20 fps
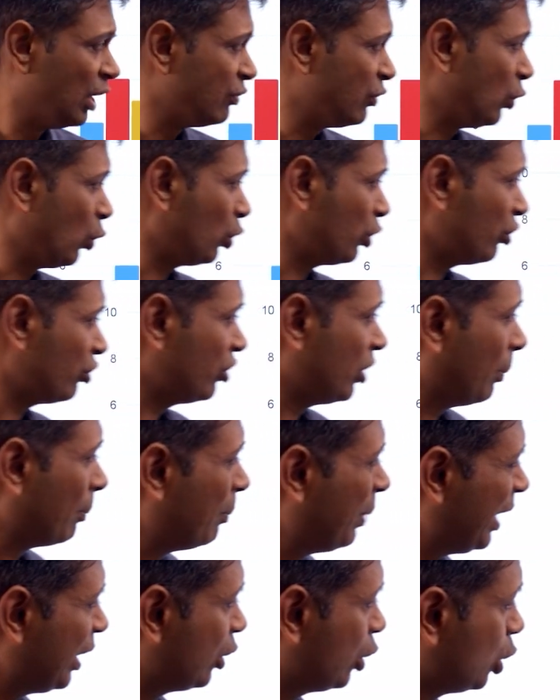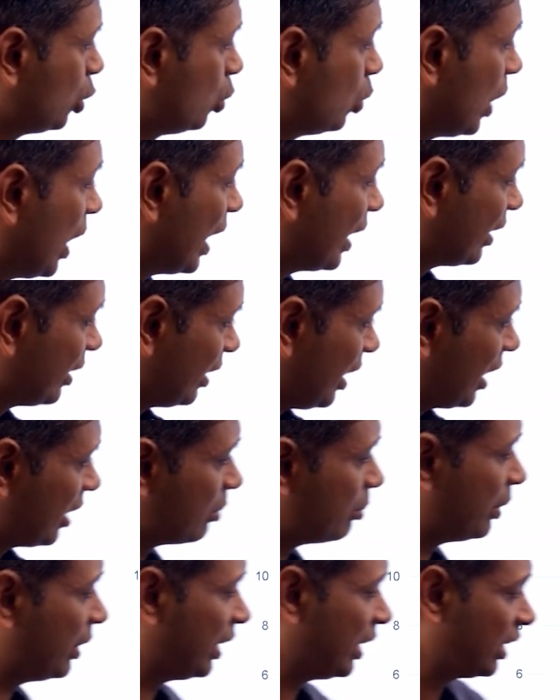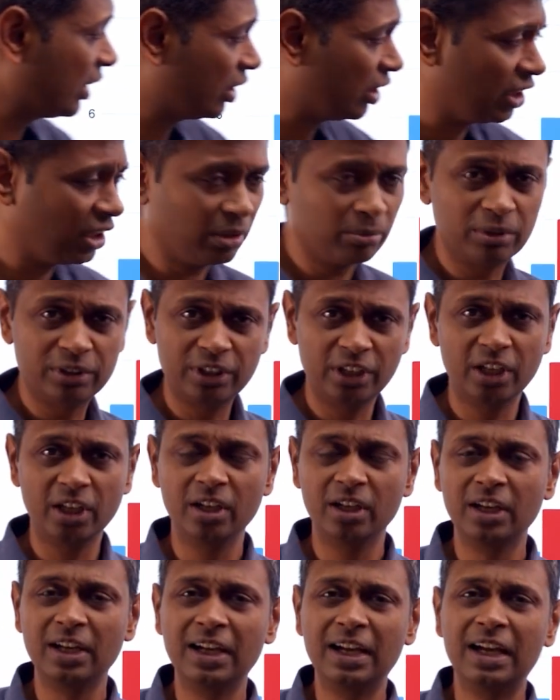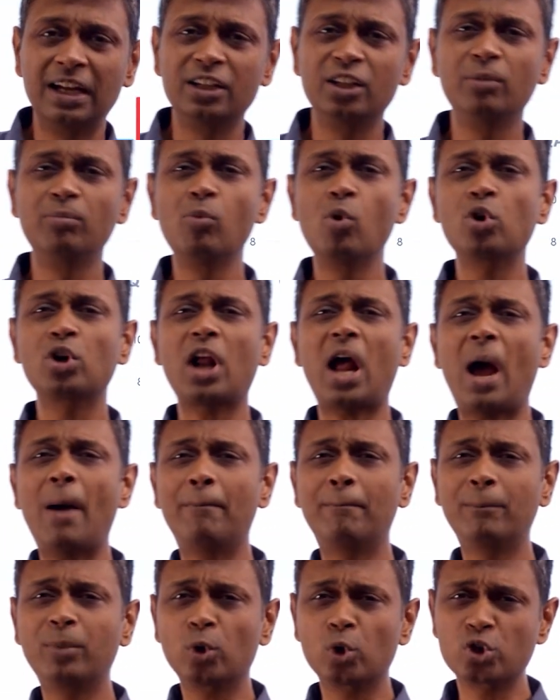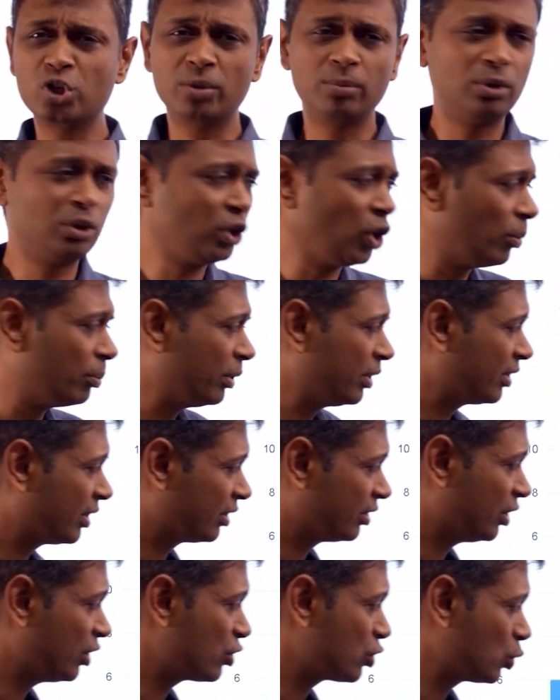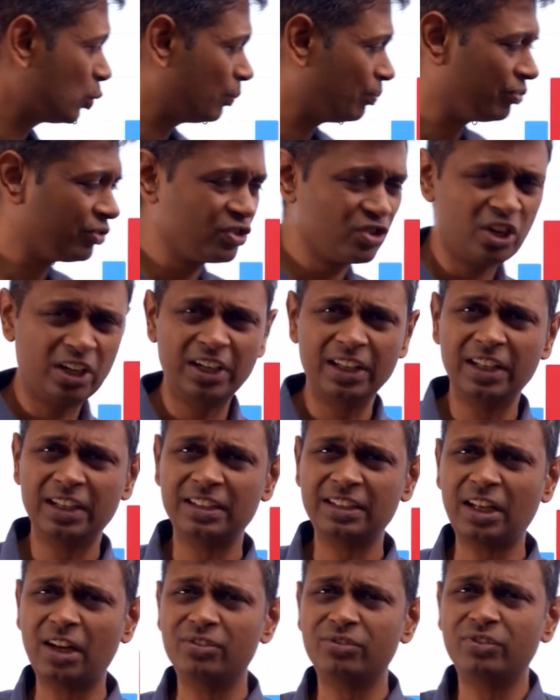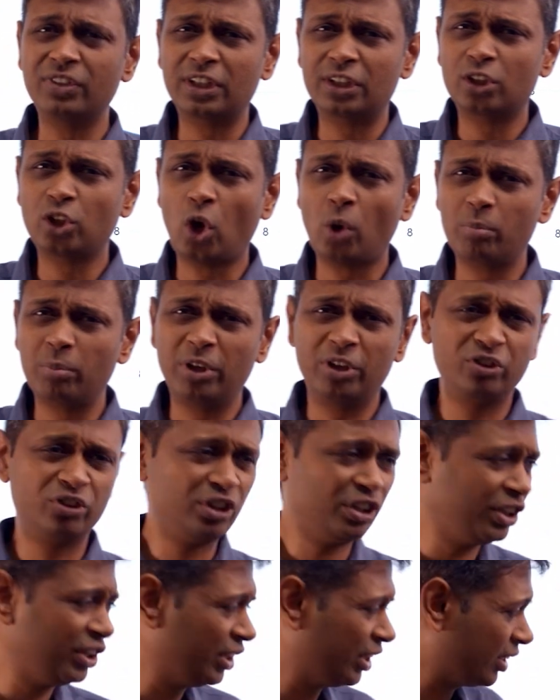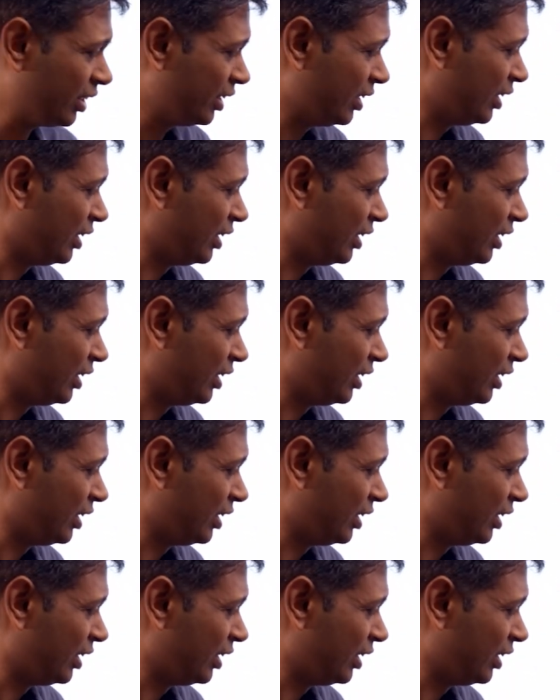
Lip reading: You notice the big two are arithmetic and number theory. The more approachable topics are these two. Generally, the tougher topics sit here.